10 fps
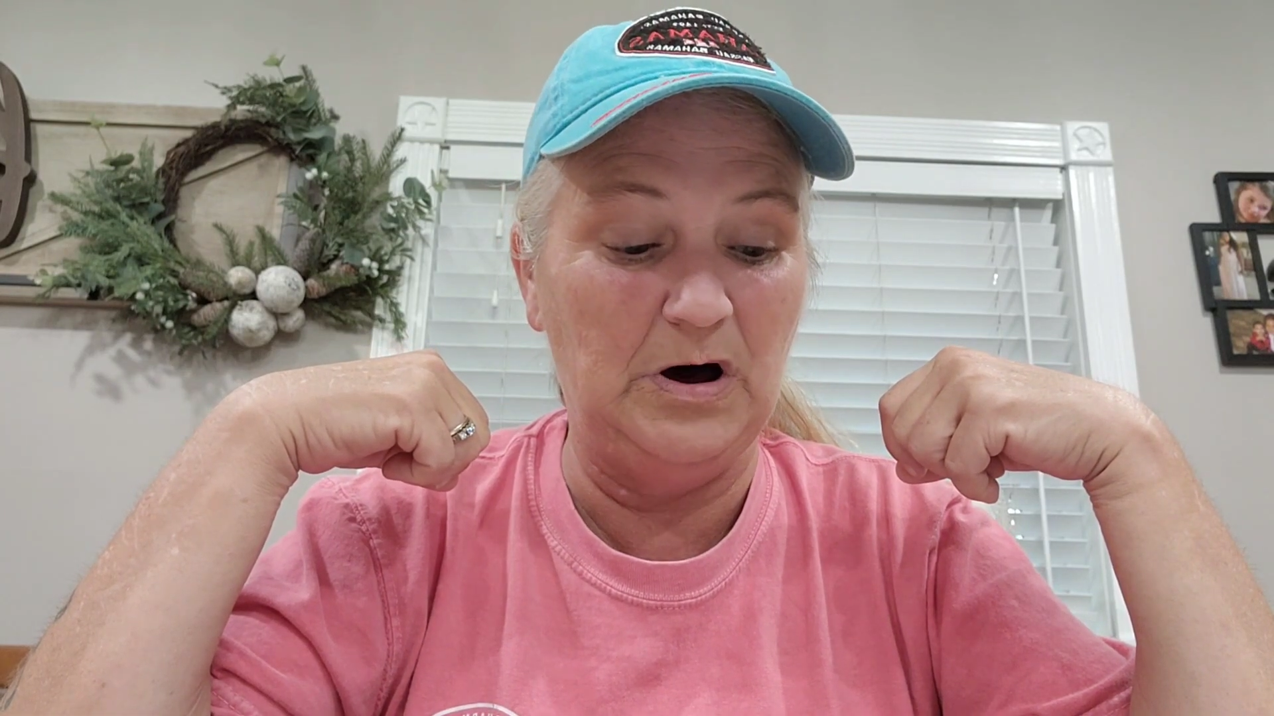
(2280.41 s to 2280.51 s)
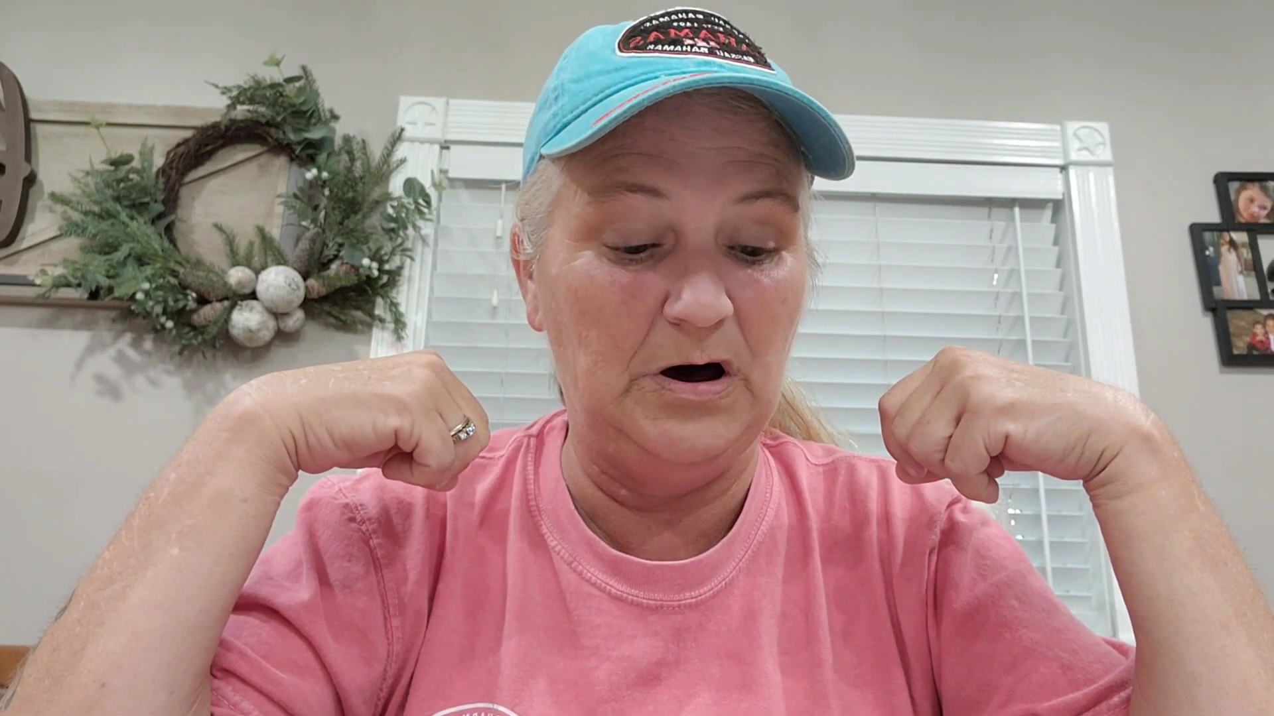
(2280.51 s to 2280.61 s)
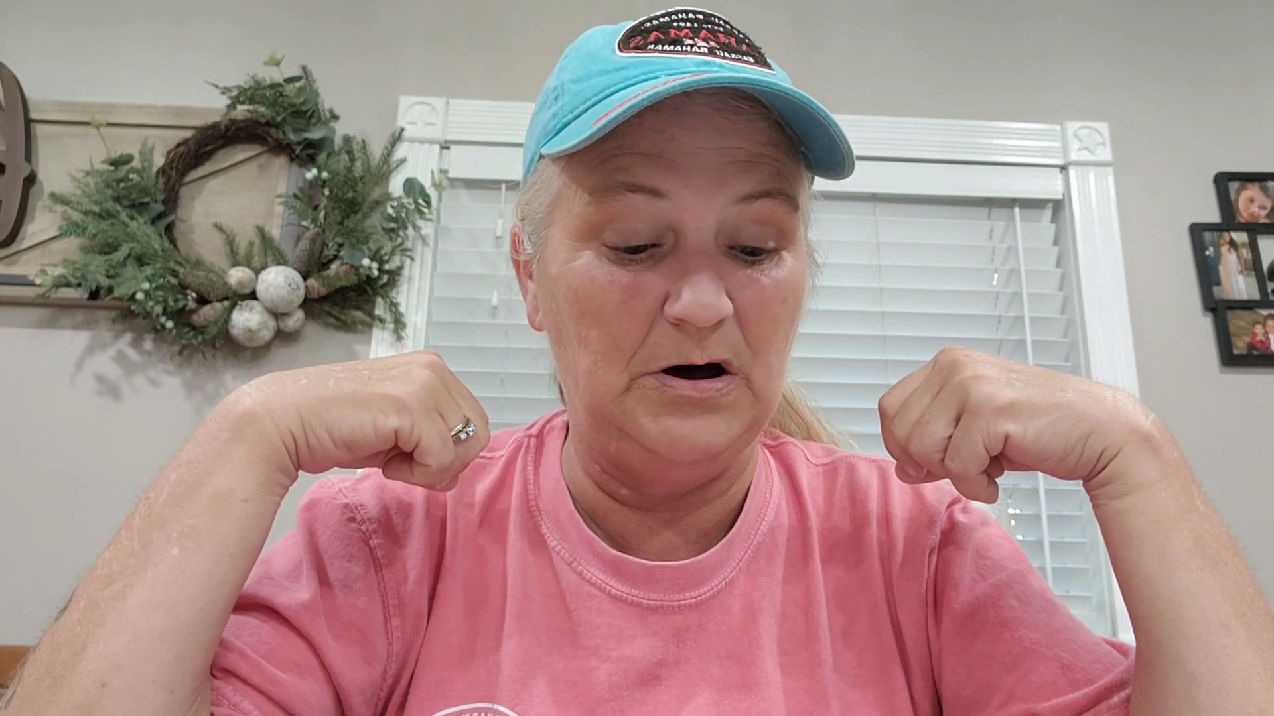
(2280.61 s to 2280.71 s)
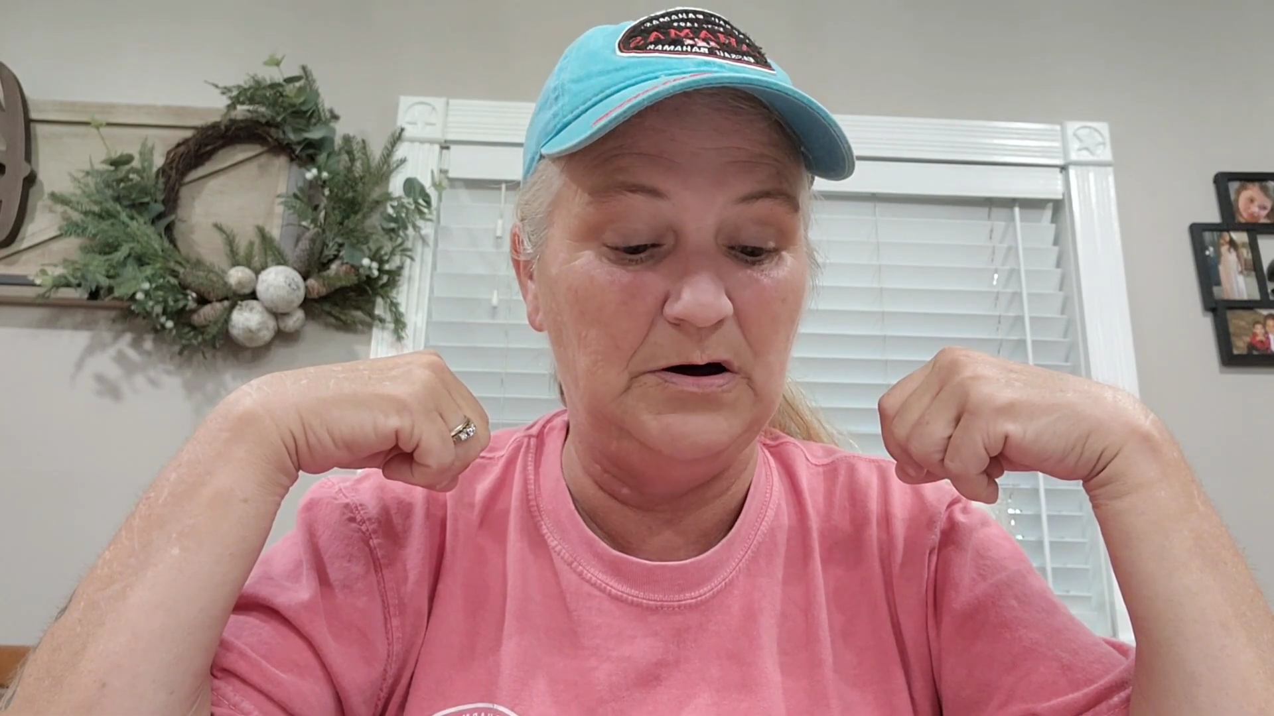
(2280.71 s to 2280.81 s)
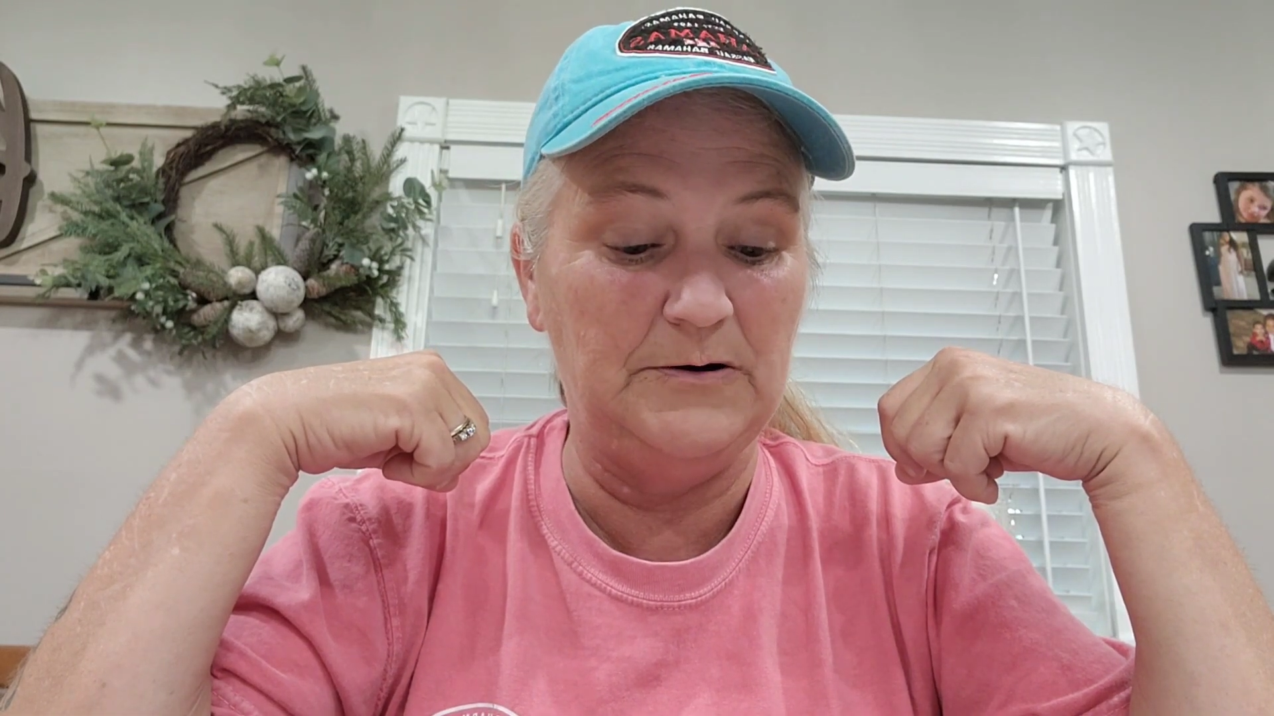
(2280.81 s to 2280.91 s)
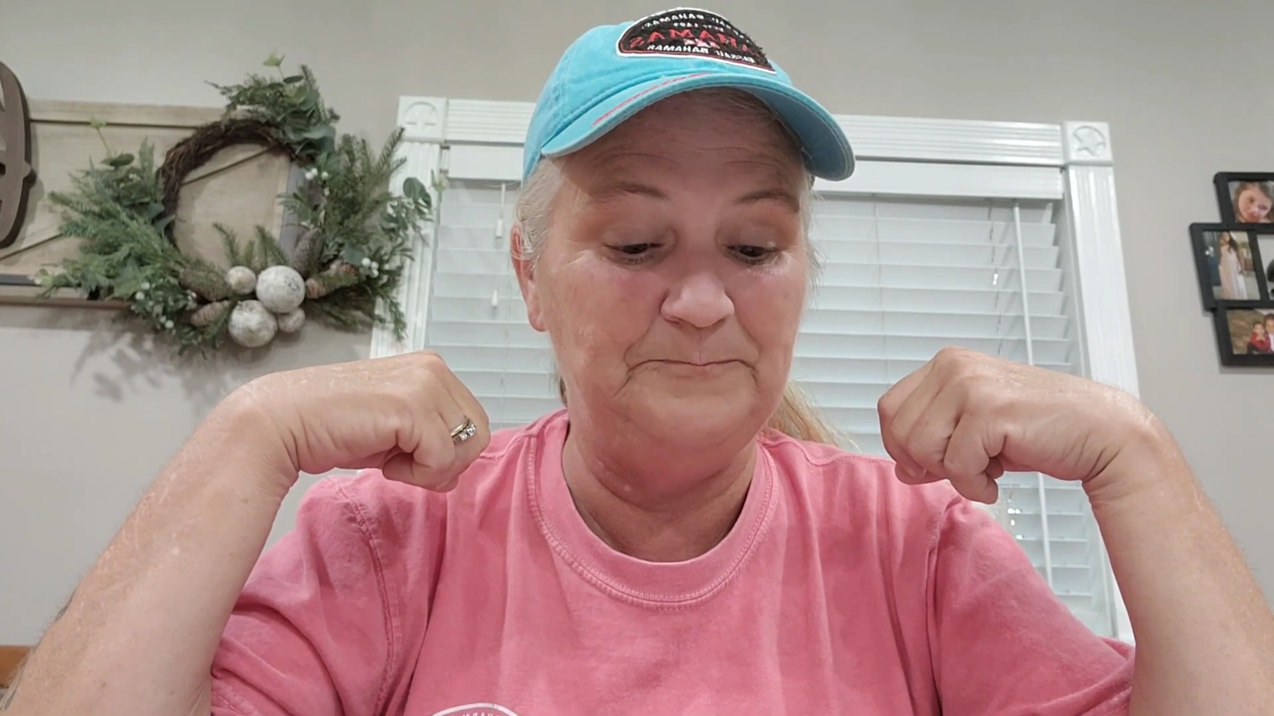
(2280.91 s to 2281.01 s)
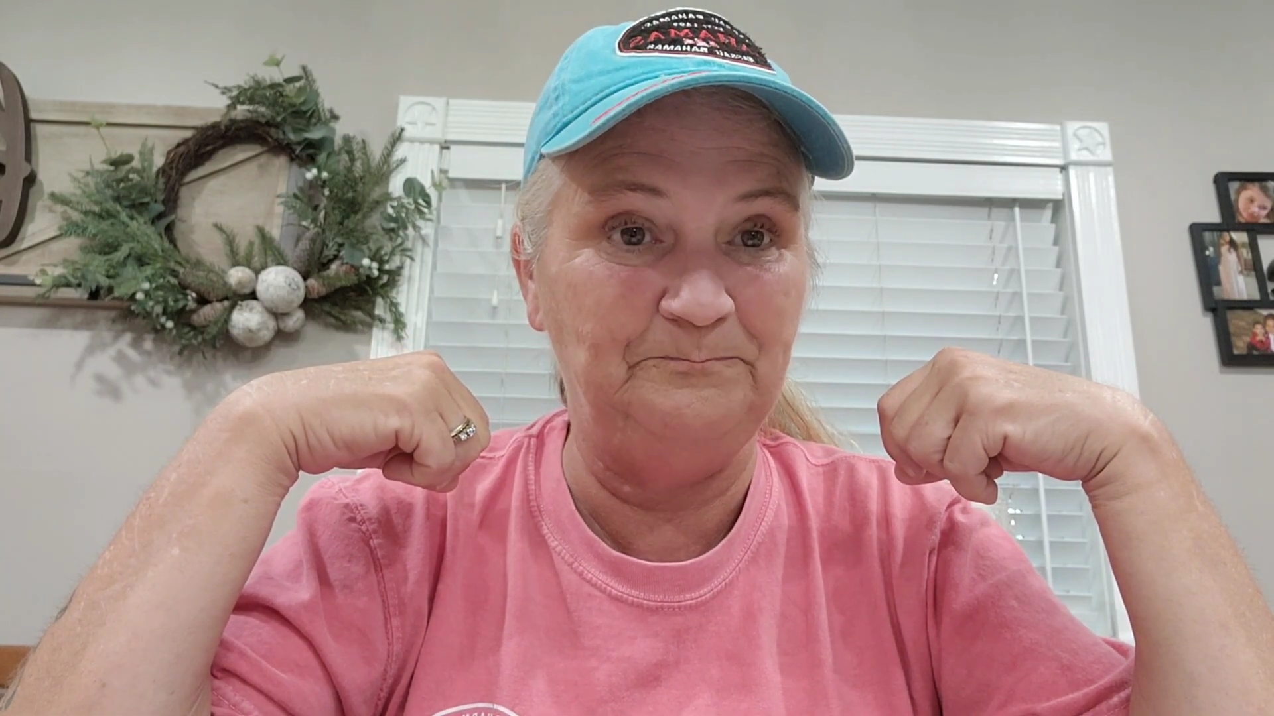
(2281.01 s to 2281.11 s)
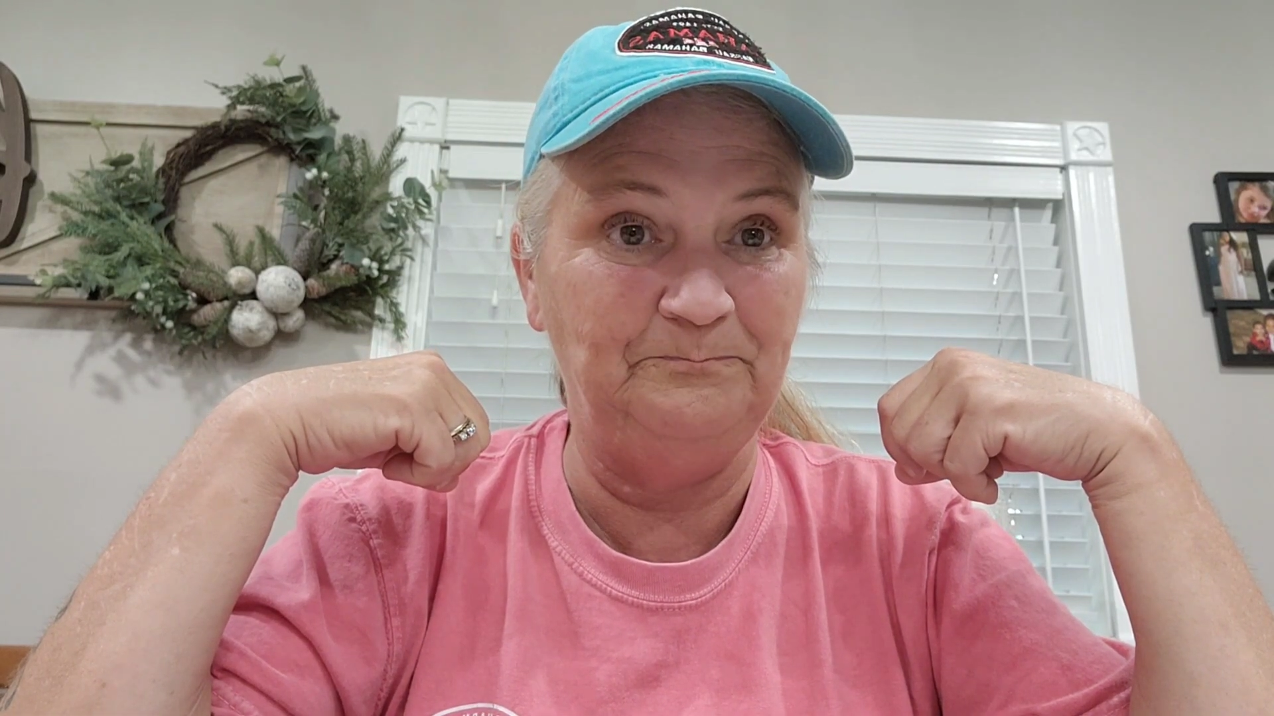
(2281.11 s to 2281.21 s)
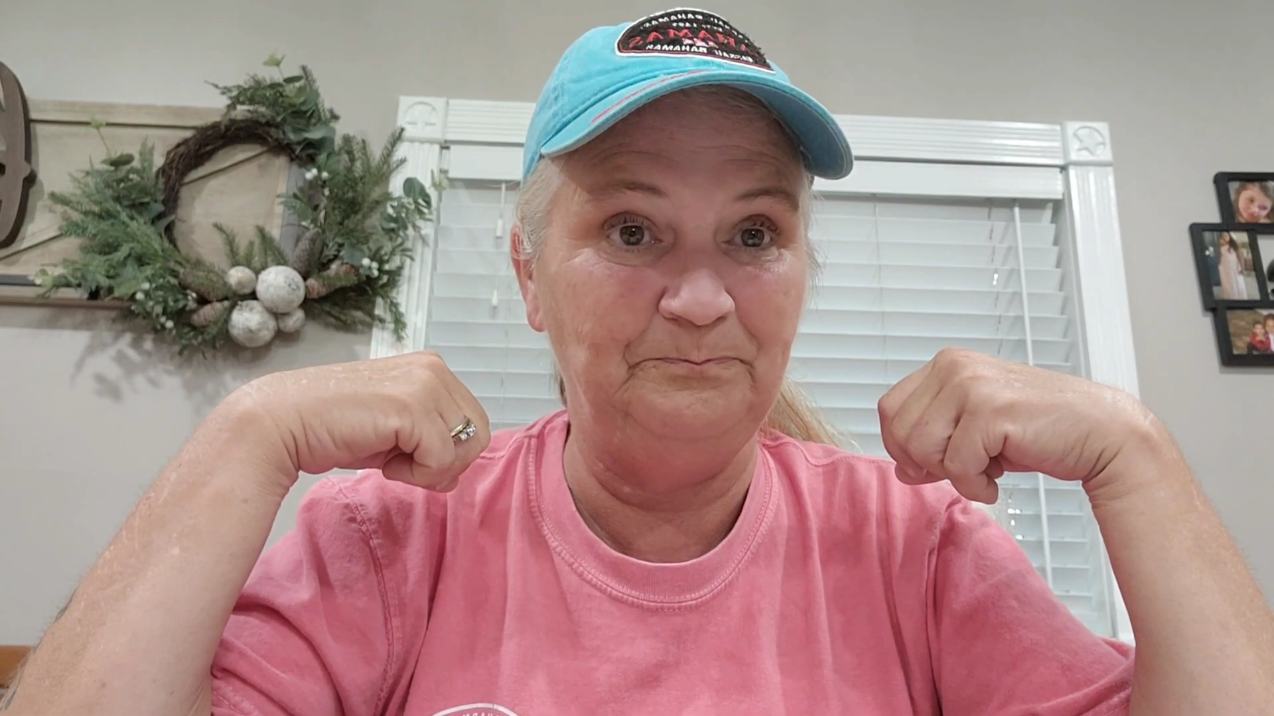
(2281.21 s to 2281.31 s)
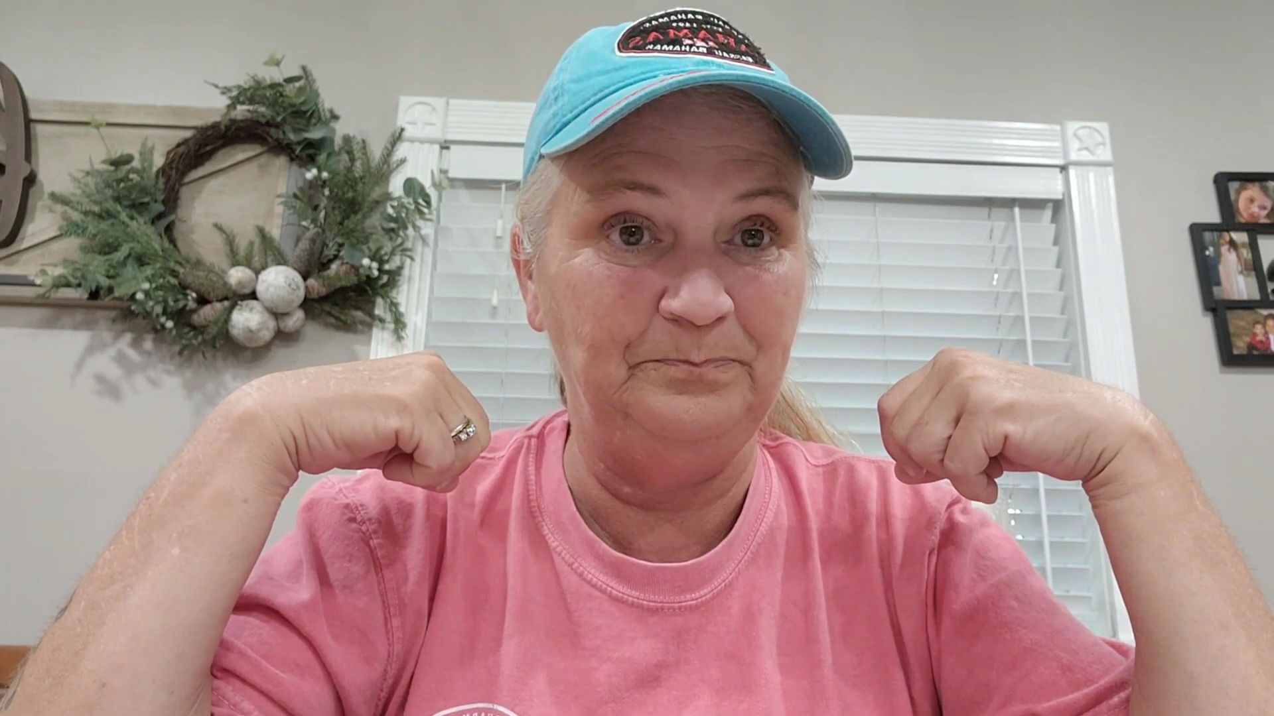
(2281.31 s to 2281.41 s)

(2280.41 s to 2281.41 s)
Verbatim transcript: um,